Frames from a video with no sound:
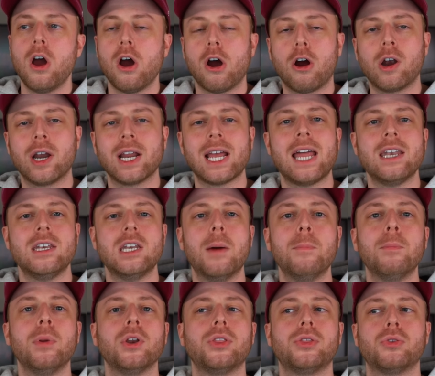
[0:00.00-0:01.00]
All right, at
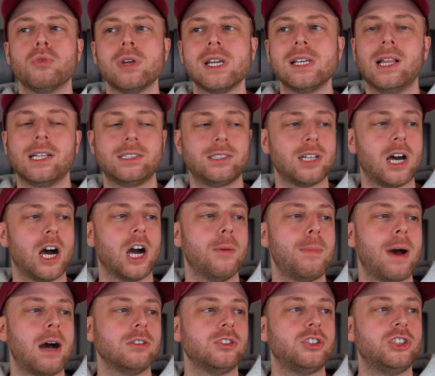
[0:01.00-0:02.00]
number 3, let's talk
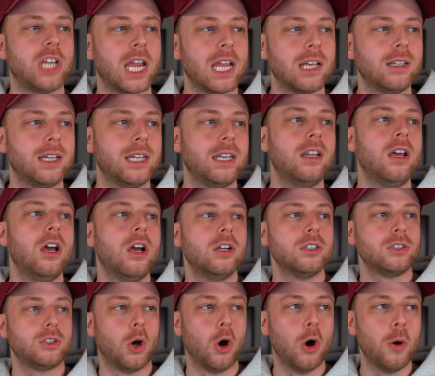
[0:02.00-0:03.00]
about Jalen
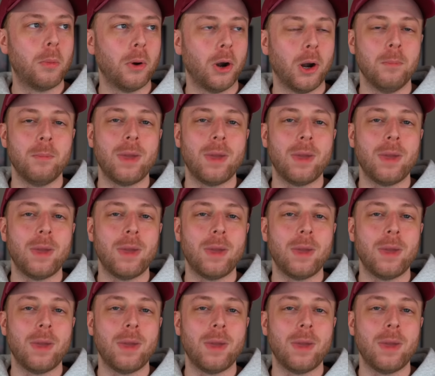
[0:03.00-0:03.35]
Tolbert.